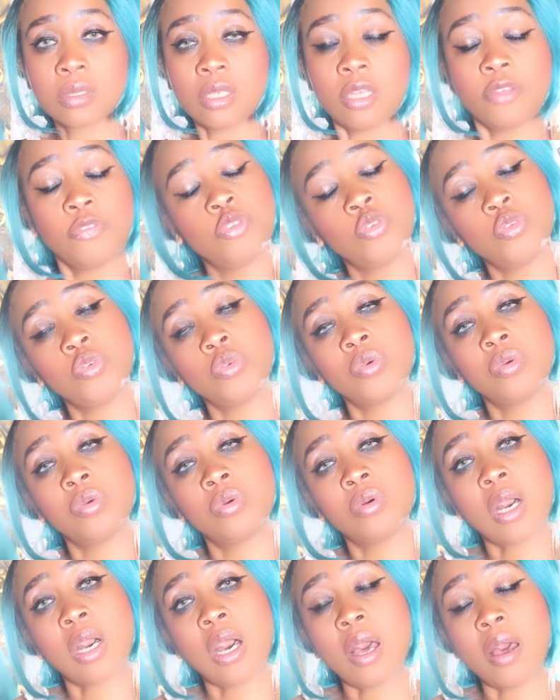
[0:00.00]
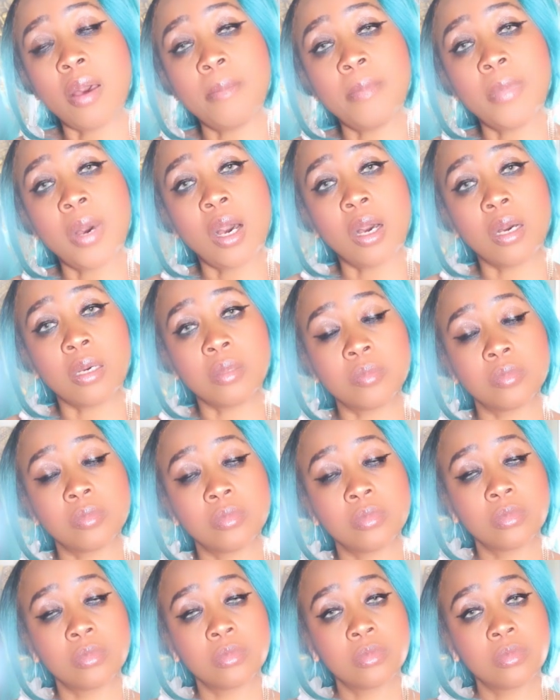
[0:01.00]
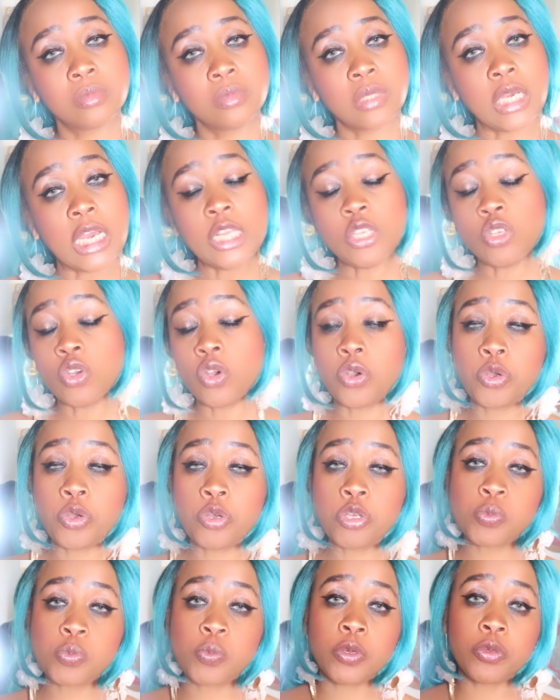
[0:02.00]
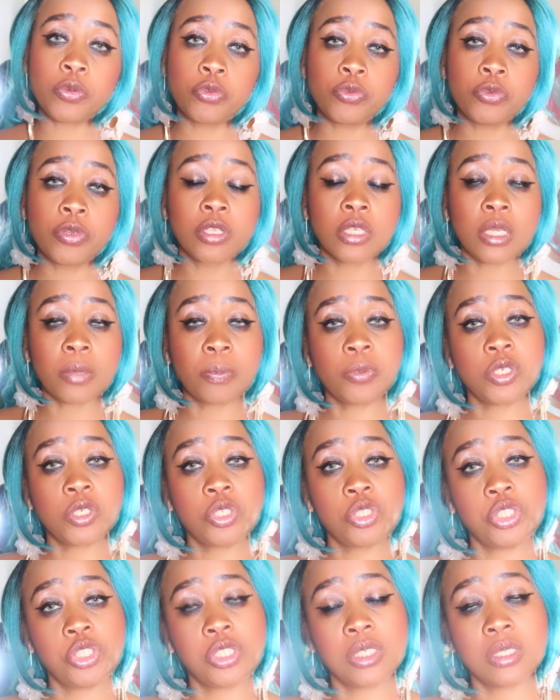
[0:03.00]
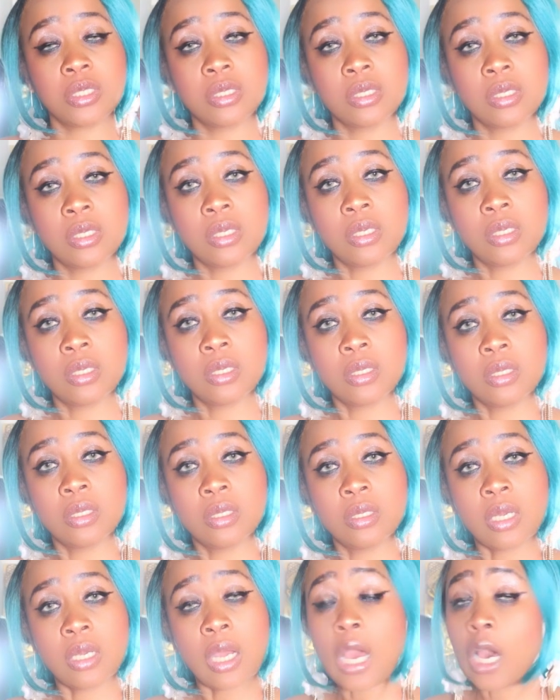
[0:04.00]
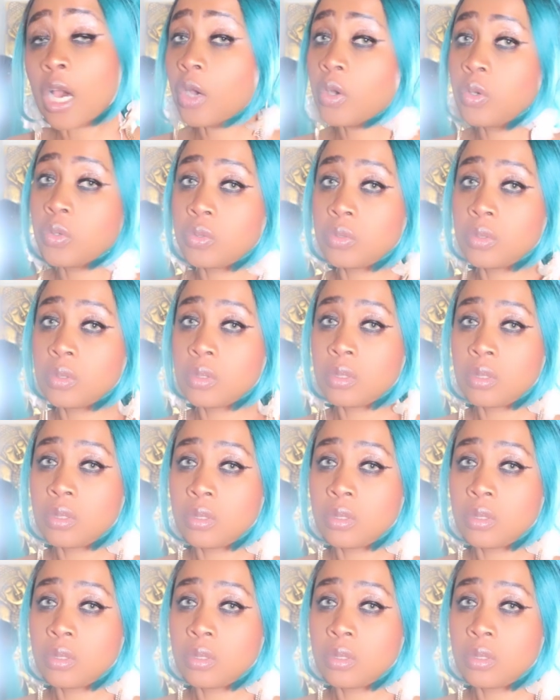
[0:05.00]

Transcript: If you are a mom and your husband do not appreciate how,